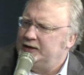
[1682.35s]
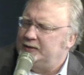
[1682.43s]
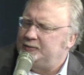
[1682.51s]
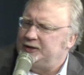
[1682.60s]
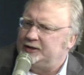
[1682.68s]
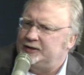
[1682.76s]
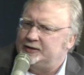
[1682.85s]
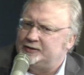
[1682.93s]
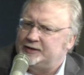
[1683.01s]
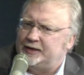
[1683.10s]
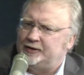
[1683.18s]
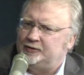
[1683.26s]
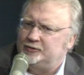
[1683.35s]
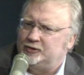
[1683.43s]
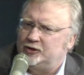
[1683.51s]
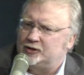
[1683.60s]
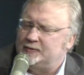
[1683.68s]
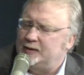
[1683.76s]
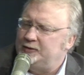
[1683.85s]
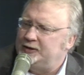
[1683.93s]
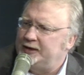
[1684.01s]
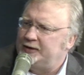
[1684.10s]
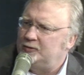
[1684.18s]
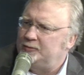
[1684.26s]
Because who knows, maybe you
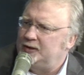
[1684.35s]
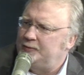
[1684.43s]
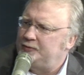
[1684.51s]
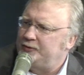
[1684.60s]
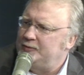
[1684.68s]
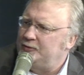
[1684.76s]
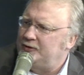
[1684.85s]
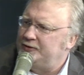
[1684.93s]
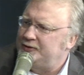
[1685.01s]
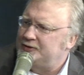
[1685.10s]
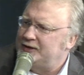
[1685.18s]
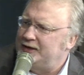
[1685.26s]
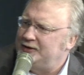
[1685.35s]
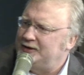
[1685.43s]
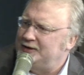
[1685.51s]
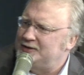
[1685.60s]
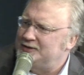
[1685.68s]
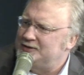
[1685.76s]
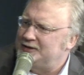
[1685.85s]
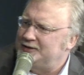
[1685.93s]
got to open up 3 more of those congregations, huh?